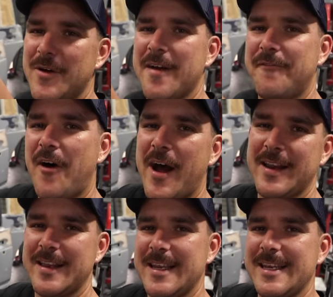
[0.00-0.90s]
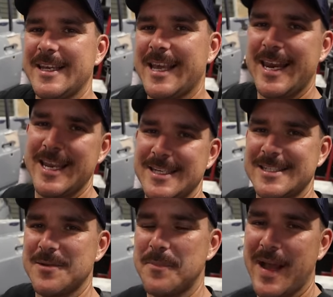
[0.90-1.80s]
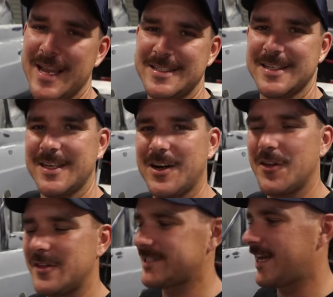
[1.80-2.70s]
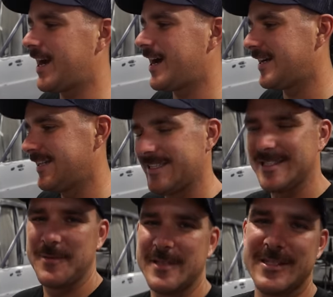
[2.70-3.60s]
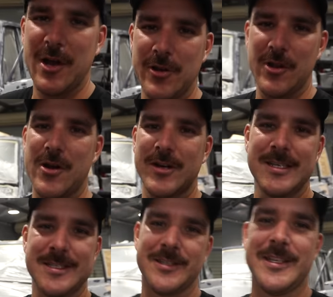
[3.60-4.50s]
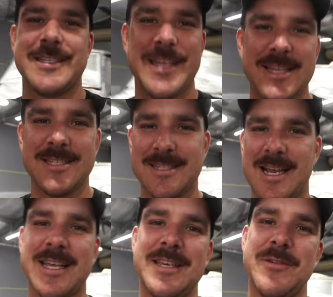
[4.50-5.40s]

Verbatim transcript: We are finally getting some paint on this car. It's been so long, so let's get stuck